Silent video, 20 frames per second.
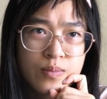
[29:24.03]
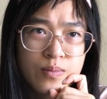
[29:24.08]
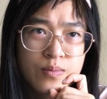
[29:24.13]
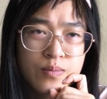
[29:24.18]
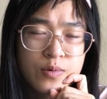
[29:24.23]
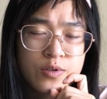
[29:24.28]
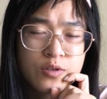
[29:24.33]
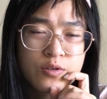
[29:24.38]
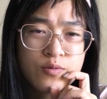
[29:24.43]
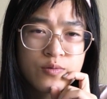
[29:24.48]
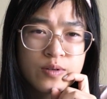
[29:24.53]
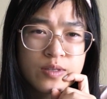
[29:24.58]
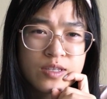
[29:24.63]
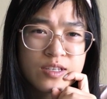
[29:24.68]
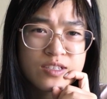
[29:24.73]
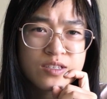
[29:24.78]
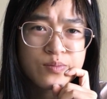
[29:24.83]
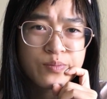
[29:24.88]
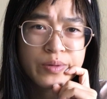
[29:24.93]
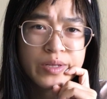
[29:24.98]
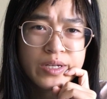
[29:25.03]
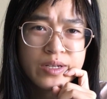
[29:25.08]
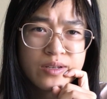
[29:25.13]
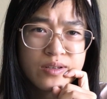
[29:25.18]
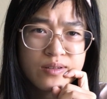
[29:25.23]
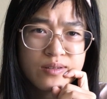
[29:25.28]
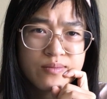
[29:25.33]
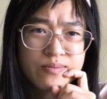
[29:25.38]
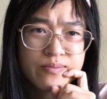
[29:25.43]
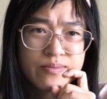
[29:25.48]
between the split,
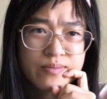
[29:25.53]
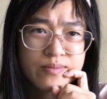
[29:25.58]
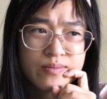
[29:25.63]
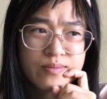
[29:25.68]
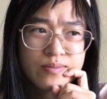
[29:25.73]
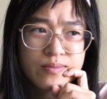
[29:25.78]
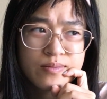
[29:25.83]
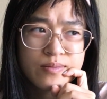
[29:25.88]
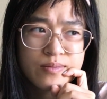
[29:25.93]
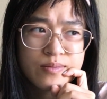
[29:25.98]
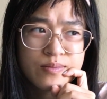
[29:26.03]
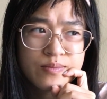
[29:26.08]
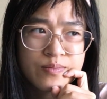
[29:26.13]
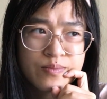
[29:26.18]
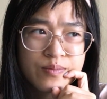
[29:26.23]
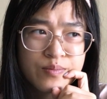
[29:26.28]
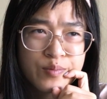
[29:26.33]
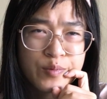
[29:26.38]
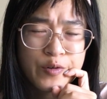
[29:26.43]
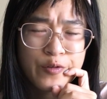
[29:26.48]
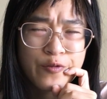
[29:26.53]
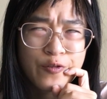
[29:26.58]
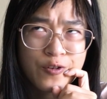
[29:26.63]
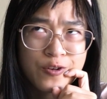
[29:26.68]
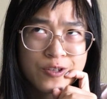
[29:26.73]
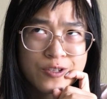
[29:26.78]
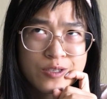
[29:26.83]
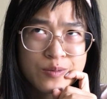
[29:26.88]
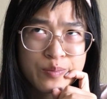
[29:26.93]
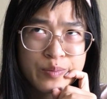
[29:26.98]
before
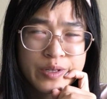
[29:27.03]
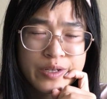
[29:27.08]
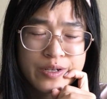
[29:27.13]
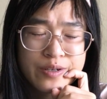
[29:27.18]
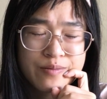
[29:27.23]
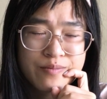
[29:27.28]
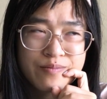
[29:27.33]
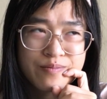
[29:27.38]
the split,